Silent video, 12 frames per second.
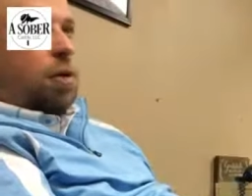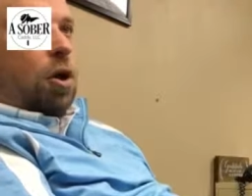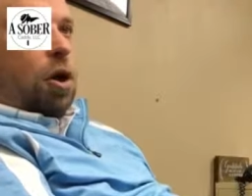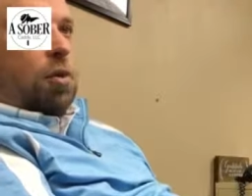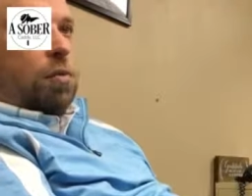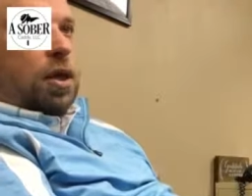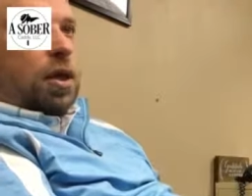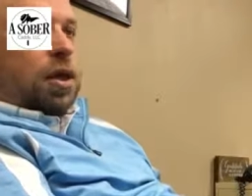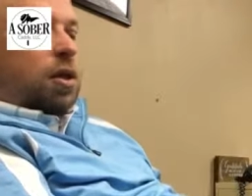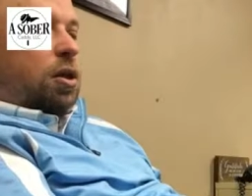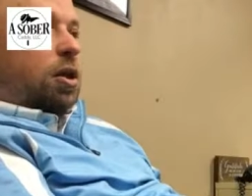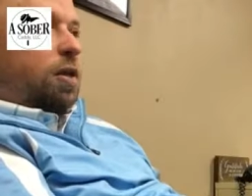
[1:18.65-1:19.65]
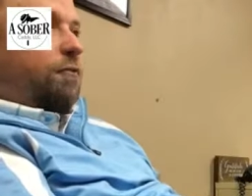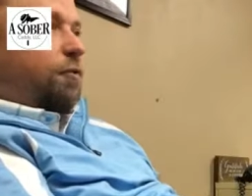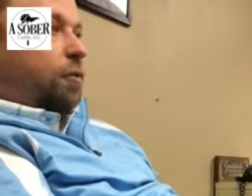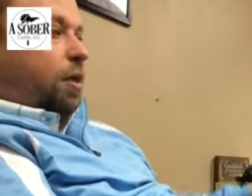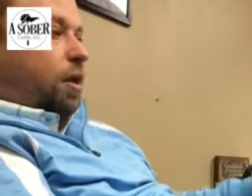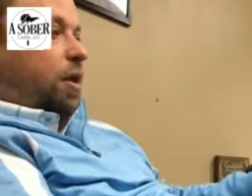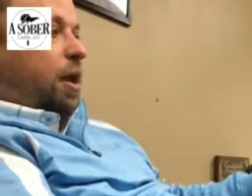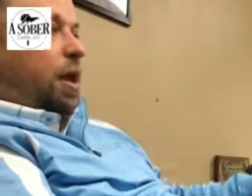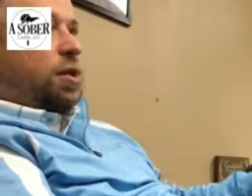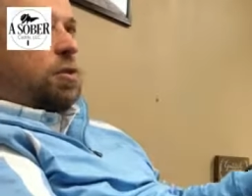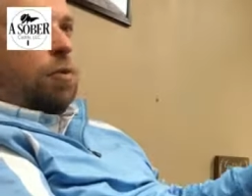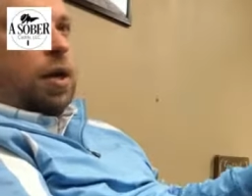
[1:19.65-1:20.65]
call me and looking for the
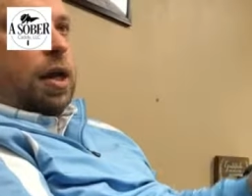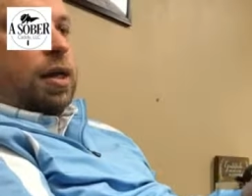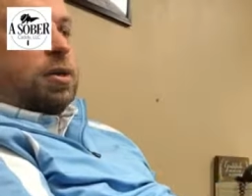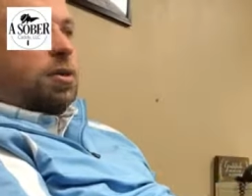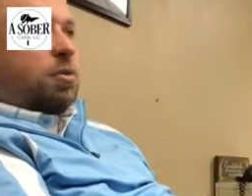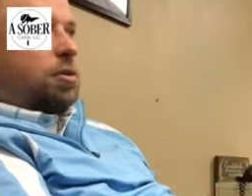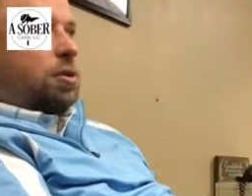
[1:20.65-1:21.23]
next right answer.